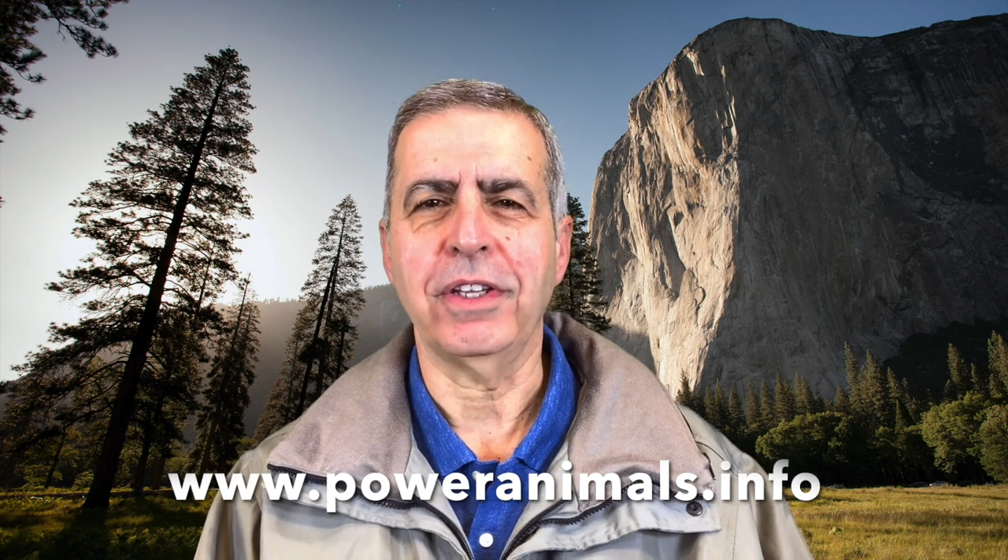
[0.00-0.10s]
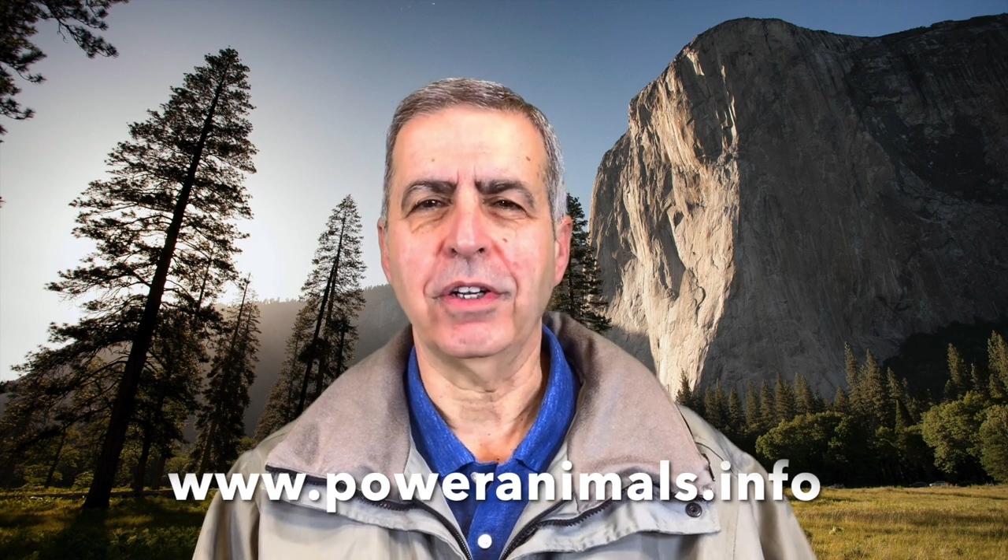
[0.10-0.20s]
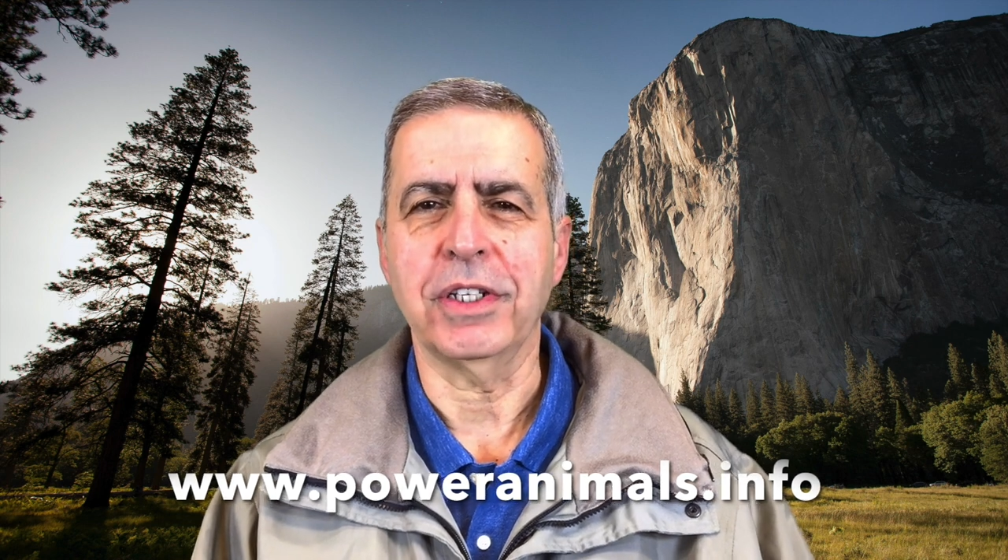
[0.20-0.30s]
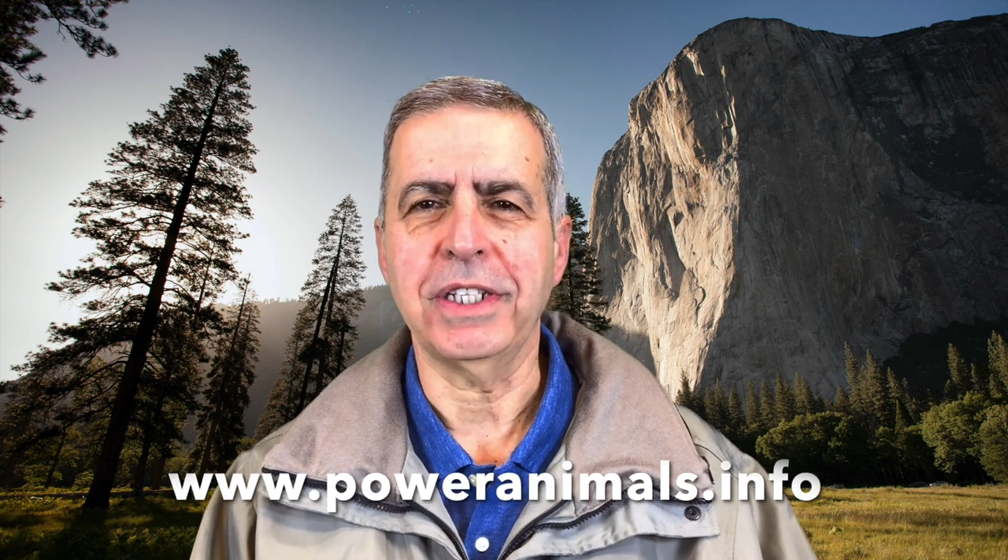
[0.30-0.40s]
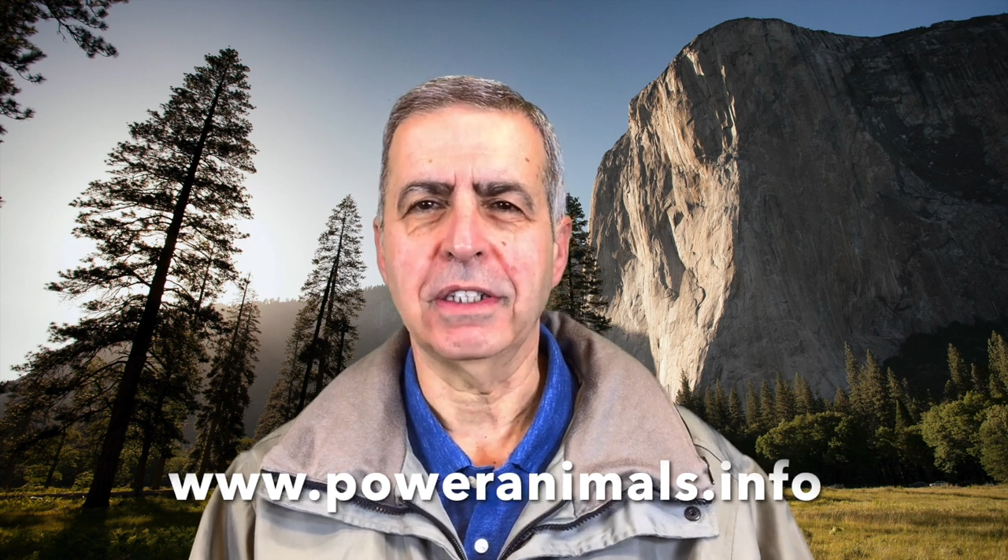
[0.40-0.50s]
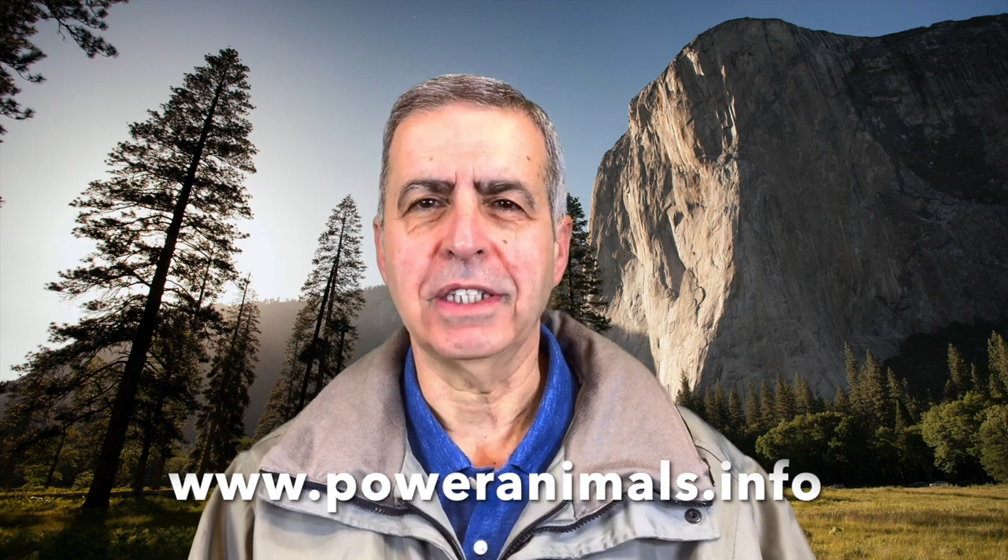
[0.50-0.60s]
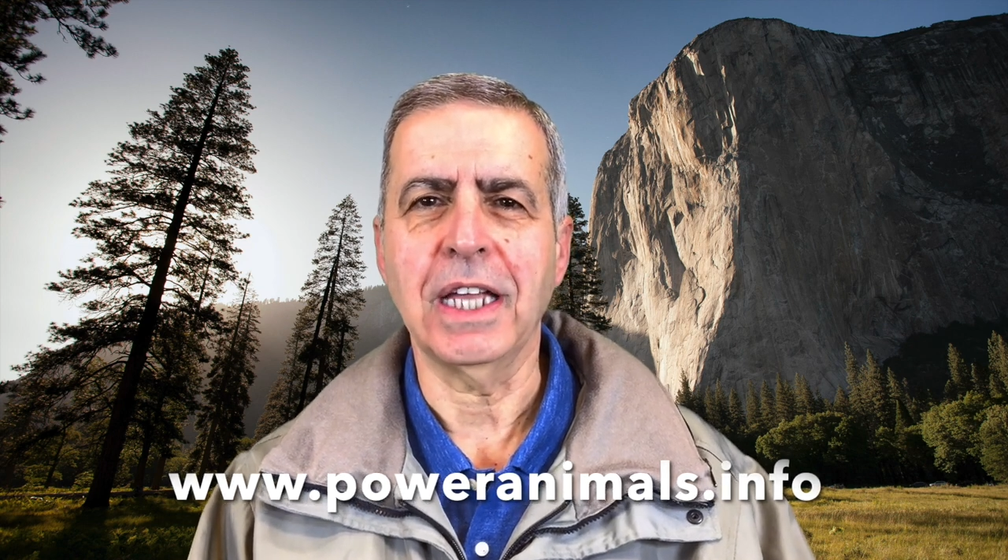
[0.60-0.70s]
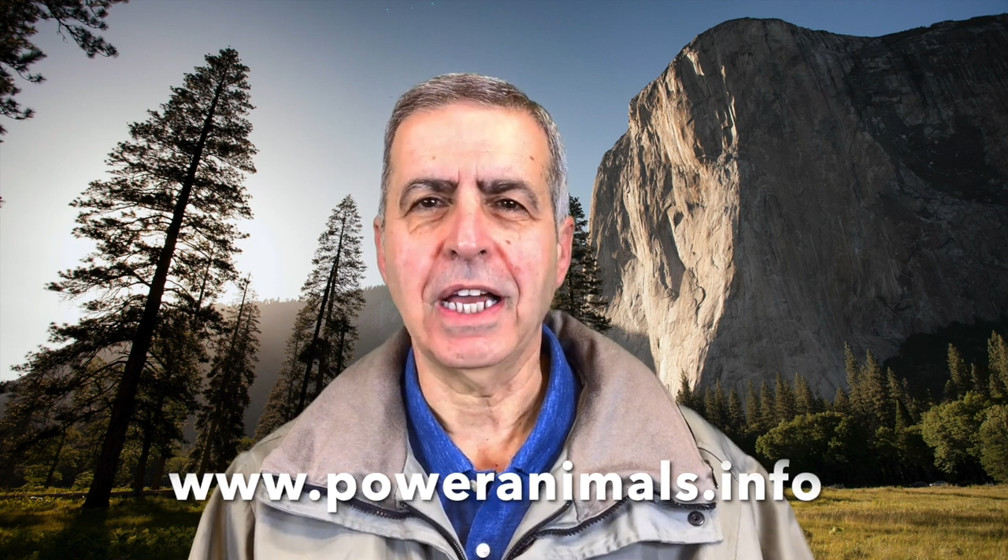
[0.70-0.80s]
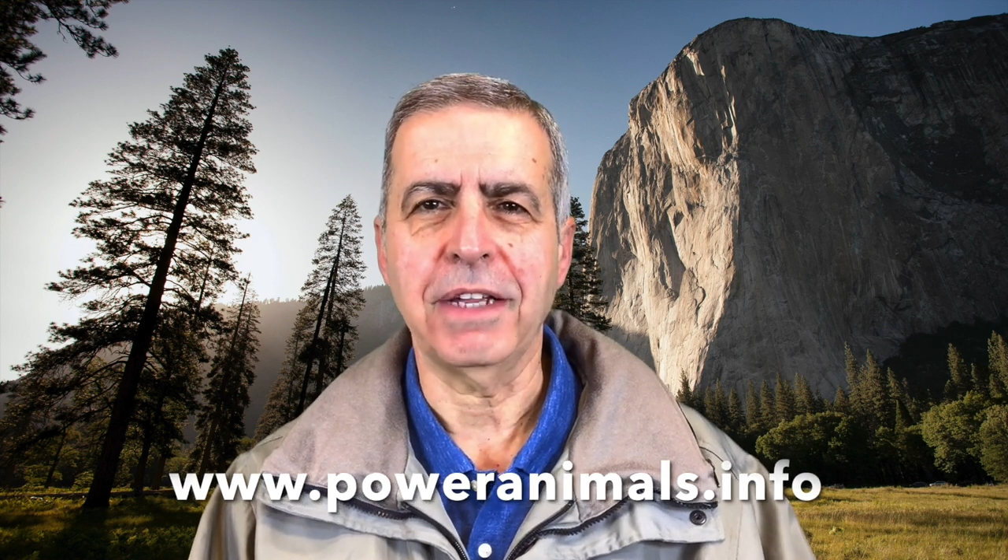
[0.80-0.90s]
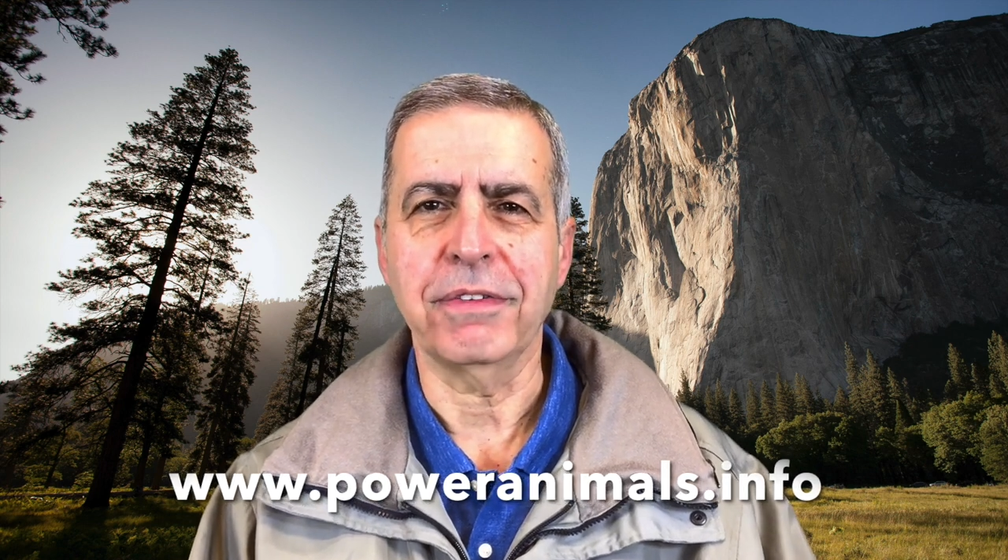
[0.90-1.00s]
in our daily
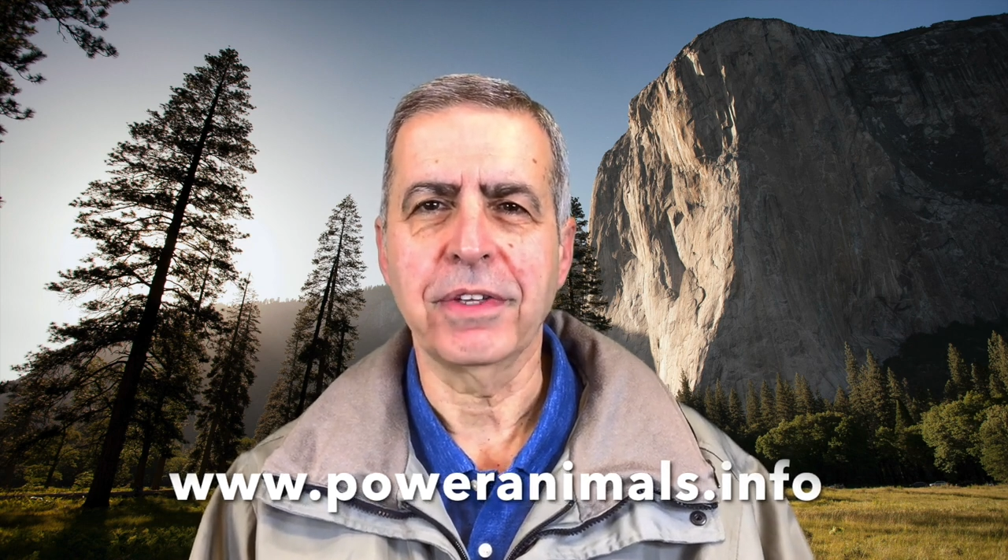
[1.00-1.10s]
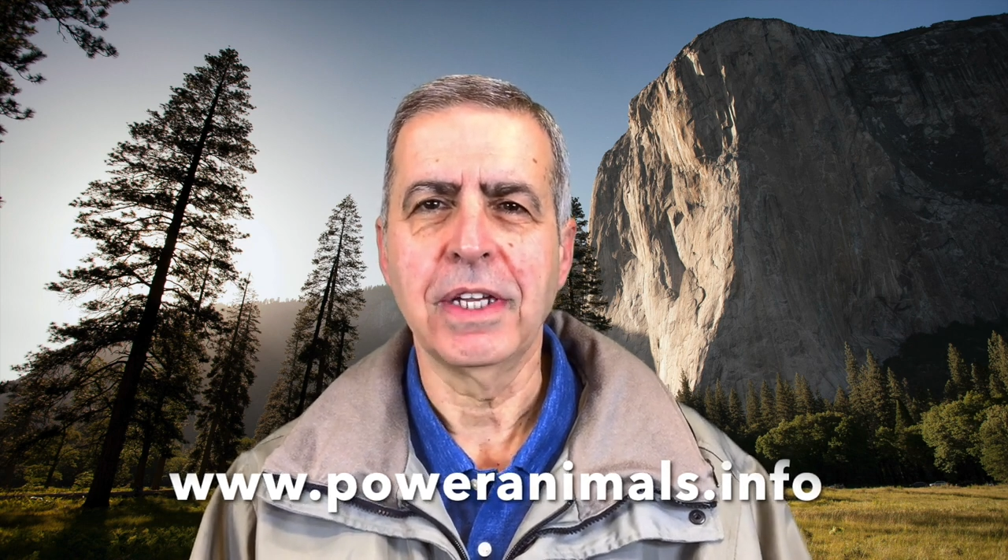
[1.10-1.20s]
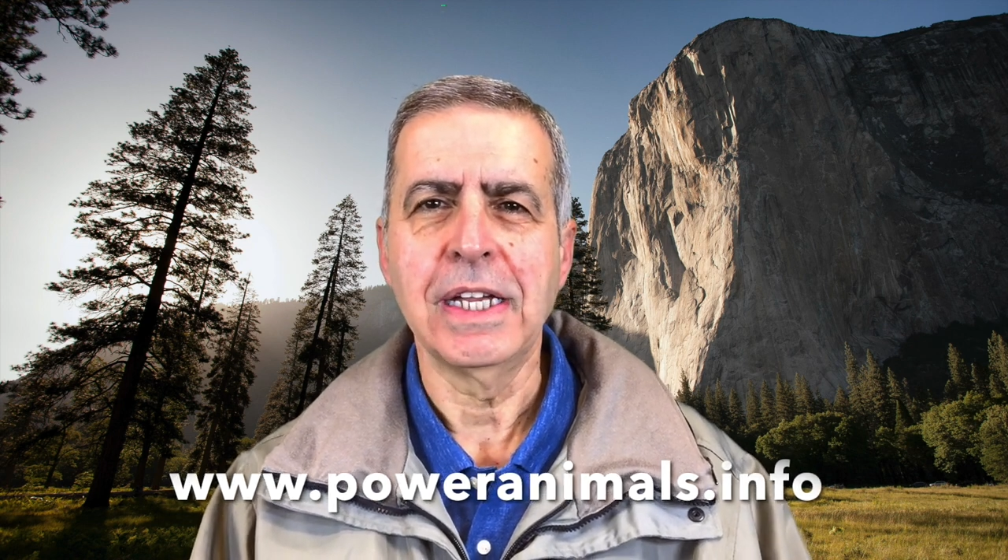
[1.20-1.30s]
lives.